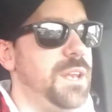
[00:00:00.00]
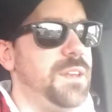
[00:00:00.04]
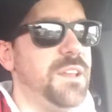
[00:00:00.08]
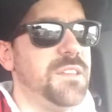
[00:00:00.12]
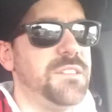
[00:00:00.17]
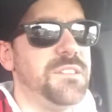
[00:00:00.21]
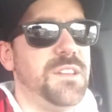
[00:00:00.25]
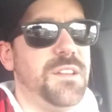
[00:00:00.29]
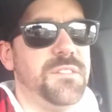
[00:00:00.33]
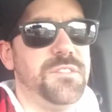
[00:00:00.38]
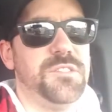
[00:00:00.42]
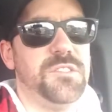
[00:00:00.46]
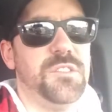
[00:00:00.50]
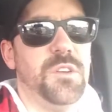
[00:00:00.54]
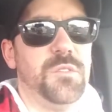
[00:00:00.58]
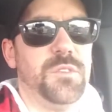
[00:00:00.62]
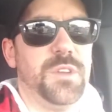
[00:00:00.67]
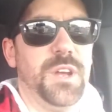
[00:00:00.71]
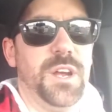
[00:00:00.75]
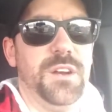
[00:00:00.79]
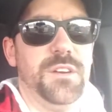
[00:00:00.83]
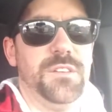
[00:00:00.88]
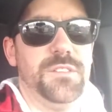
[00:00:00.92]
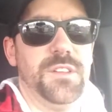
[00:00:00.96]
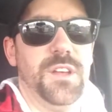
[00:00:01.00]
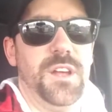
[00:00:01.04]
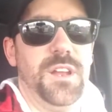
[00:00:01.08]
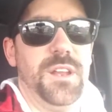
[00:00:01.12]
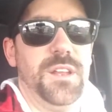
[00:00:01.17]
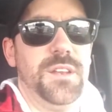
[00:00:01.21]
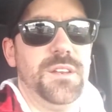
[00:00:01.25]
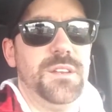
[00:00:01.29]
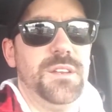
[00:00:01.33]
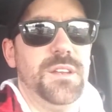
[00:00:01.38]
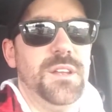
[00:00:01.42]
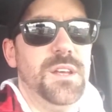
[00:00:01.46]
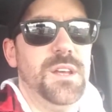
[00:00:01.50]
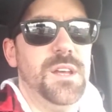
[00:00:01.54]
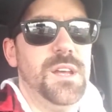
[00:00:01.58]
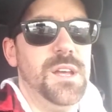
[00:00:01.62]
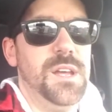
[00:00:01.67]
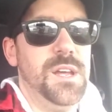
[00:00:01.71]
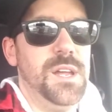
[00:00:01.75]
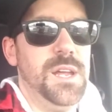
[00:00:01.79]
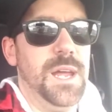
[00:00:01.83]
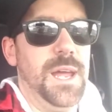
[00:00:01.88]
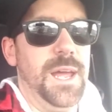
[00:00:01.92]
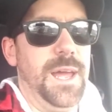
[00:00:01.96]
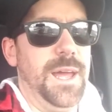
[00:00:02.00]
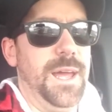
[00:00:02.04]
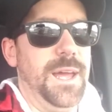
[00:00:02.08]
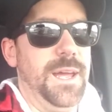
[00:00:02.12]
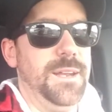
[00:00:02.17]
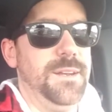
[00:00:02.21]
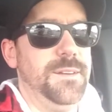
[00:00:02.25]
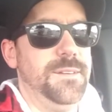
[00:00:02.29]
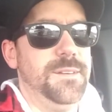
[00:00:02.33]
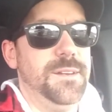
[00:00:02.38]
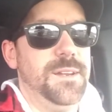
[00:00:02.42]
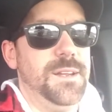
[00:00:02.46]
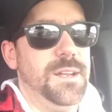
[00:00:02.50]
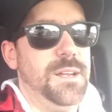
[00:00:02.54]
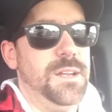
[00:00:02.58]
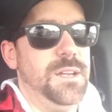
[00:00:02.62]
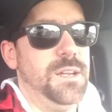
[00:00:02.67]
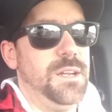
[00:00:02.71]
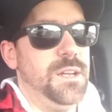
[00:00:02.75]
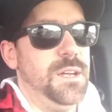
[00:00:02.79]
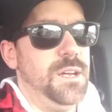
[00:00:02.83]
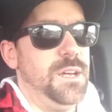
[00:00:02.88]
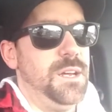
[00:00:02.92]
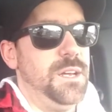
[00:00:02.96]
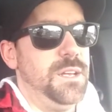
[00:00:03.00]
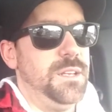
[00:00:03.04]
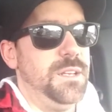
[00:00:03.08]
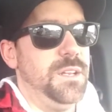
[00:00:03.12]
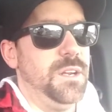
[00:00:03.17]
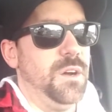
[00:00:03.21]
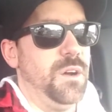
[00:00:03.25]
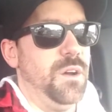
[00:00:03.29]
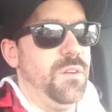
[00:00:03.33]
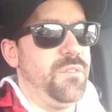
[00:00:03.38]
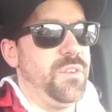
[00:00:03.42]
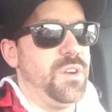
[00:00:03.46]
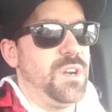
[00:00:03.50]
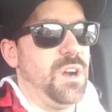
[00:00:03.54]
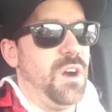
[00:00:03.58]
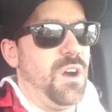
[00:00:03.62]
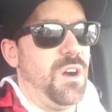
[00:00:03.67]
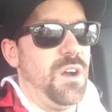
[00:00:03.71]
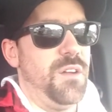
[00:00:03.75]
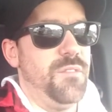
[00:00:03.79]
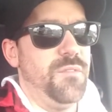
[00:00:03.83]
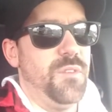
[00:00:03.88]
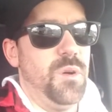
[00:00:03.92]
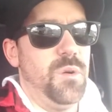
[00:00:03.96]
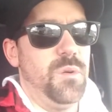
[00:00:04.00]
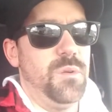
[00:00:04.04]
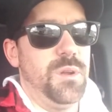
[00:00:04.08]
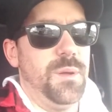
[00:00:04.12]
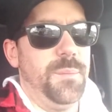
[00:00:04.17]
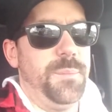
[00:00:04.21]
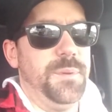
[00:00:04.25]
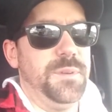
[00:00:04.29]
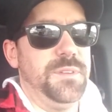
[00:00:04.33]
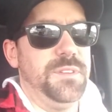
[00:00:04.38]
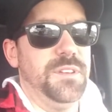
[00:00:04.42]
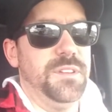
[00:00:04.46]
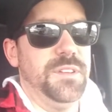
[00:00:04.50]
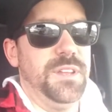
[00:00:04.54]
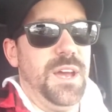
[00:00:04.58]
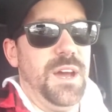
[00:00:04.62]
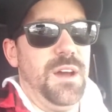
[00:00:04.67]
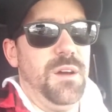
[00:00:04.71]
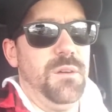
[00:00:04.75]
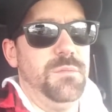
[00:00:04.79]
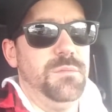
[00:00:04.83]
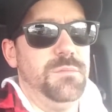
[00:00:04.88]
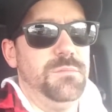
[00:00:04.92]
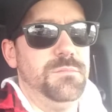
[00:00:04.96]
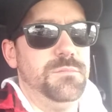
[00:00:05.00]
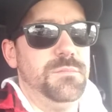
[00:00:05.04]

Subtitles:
doesn't have snow tires on it. And every car I've owned up until now,